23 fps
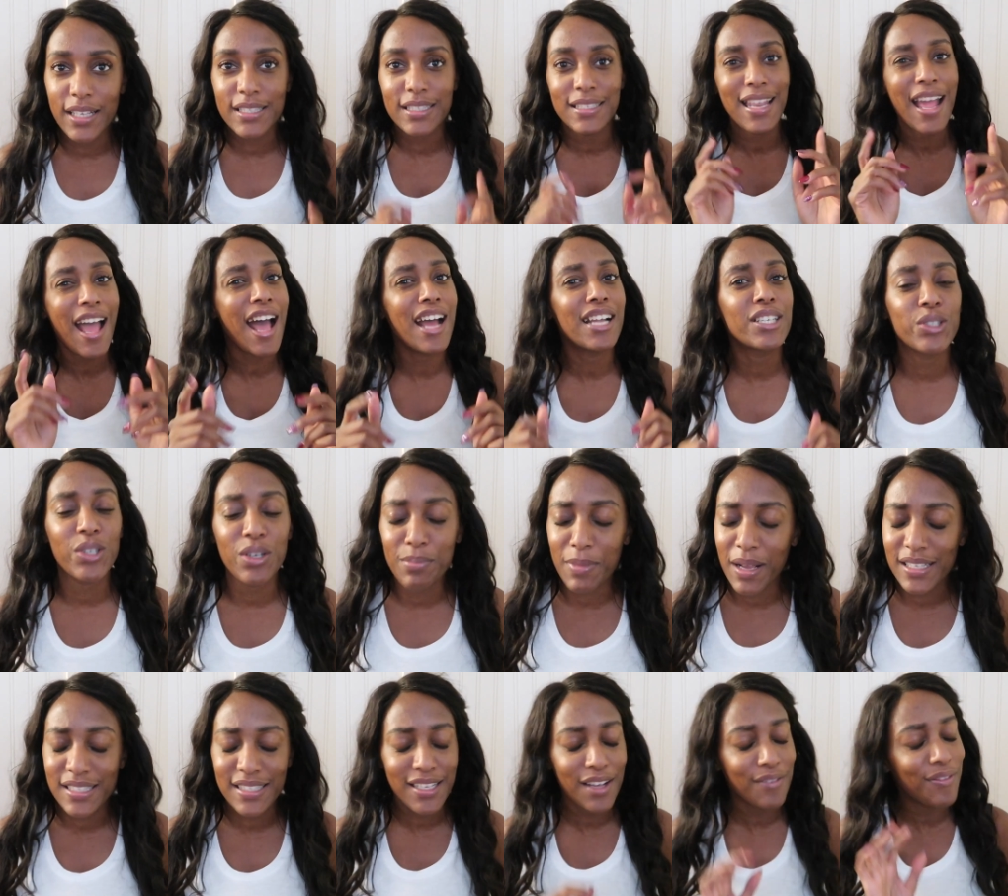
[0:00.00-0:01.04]
is and how I treat
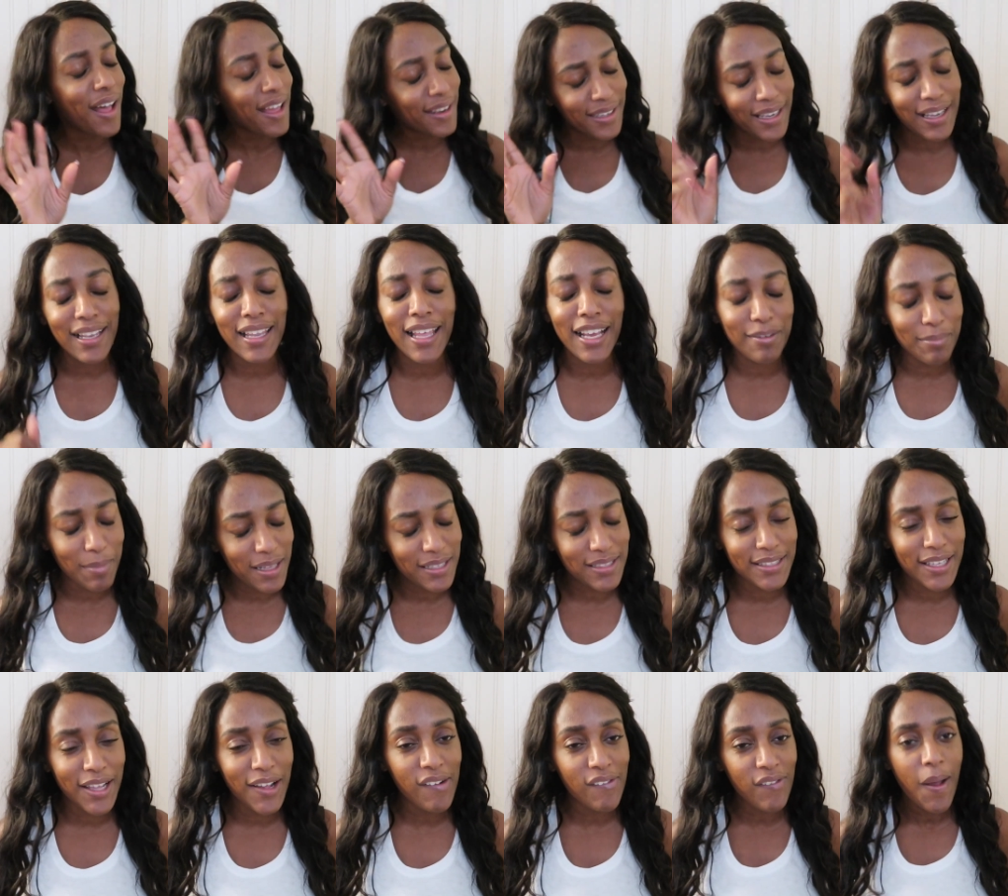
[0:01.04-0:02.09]
myself. I neglect
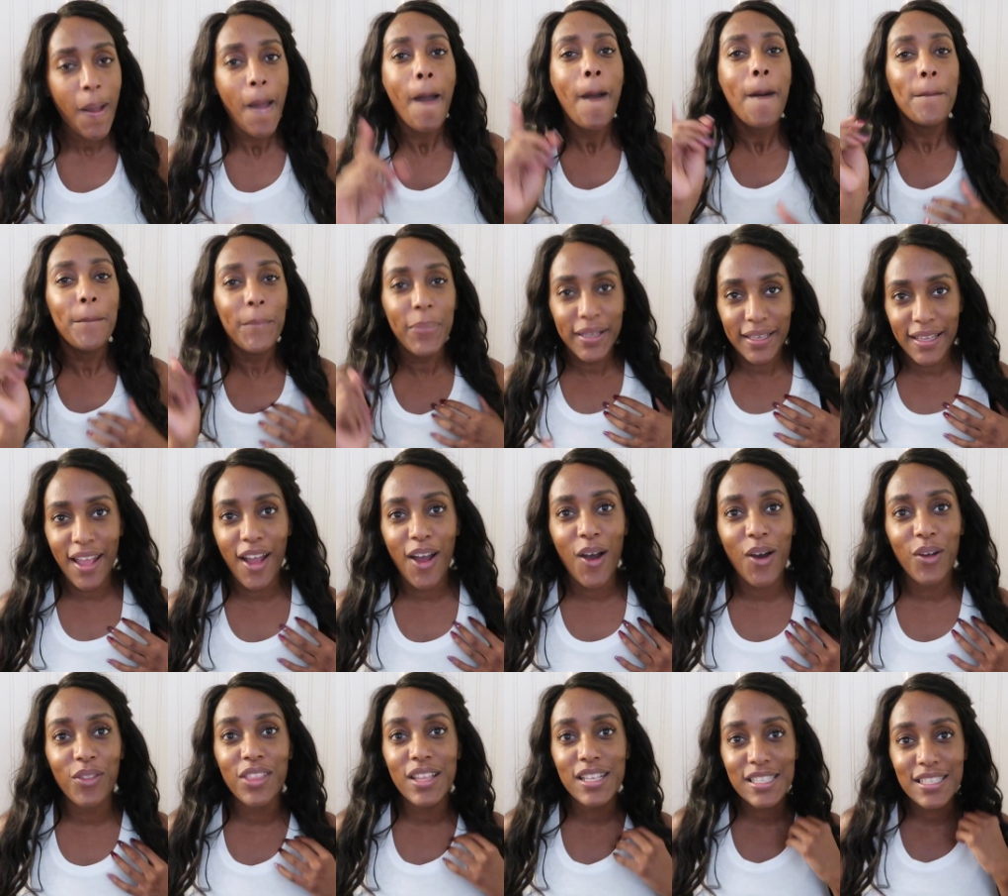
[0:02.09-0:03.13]
myself, but
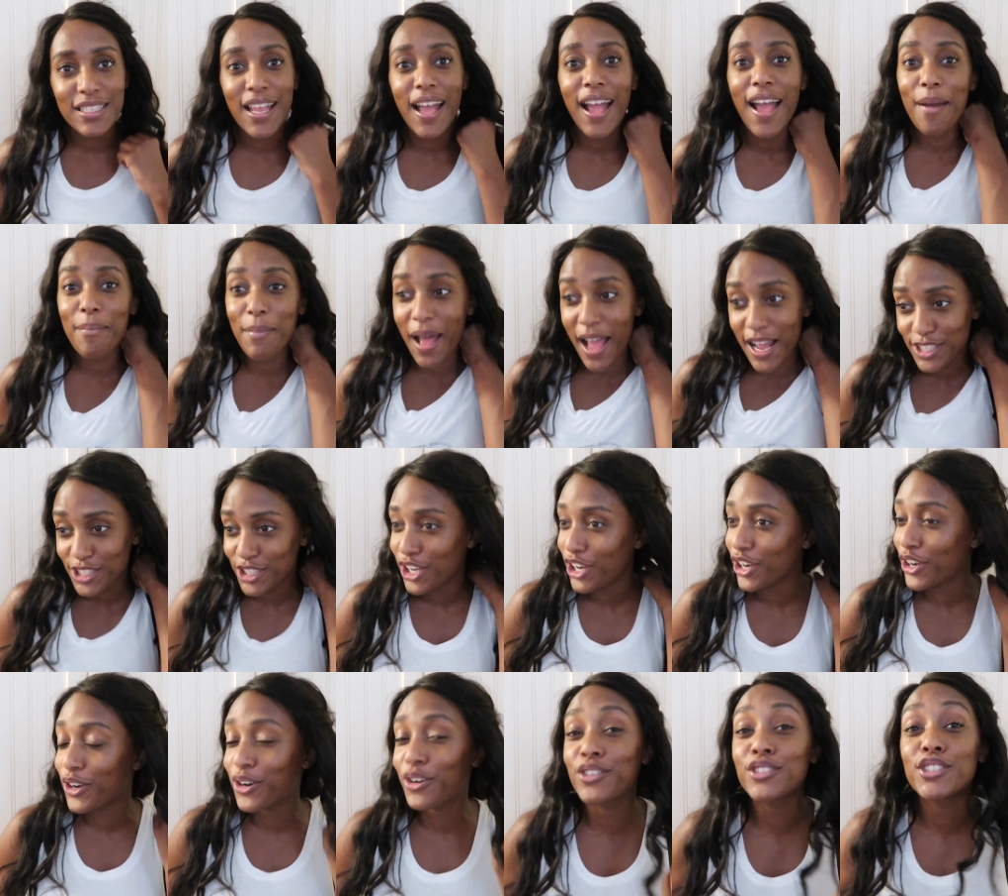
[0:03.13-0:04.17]
y'all, this time I,
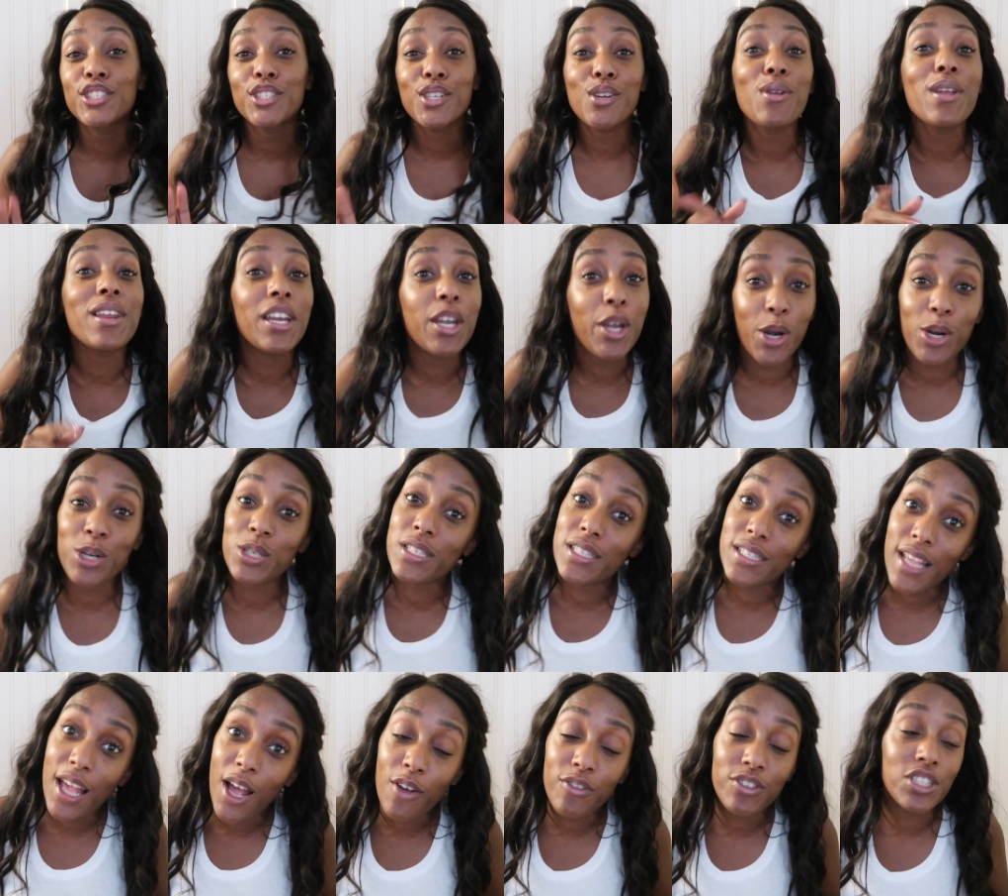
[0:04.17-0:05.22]
your girl treated
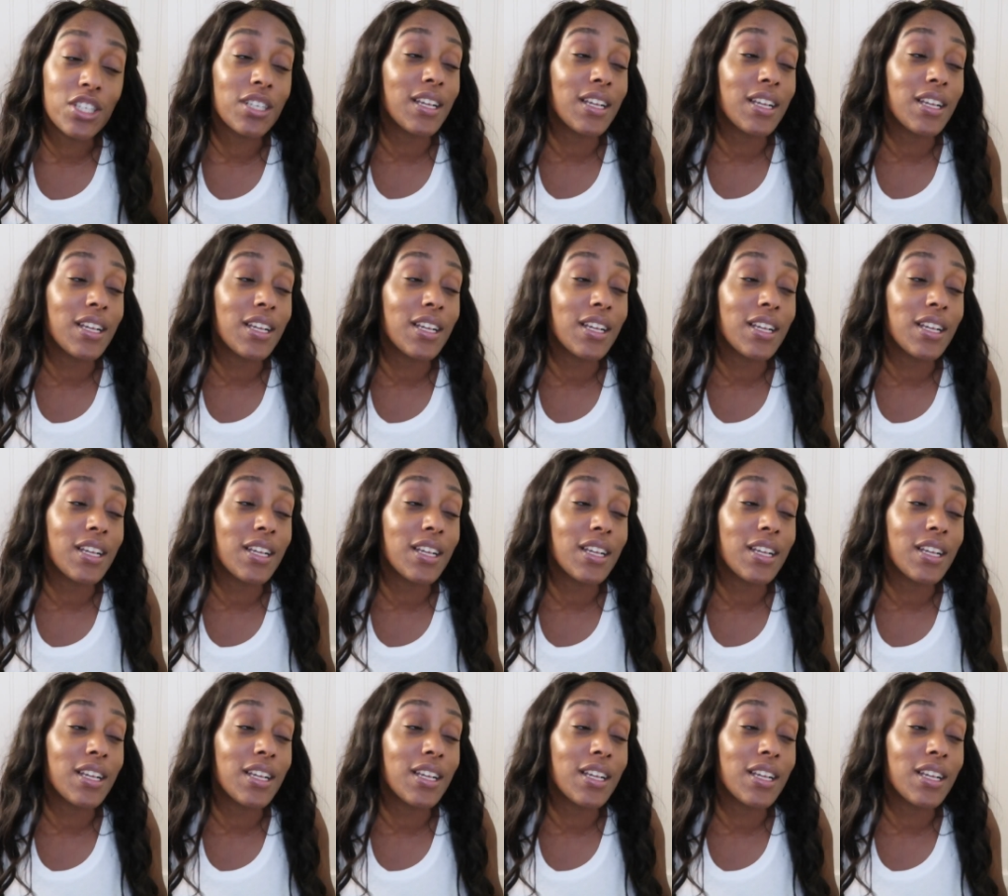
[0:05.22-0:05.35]
herself.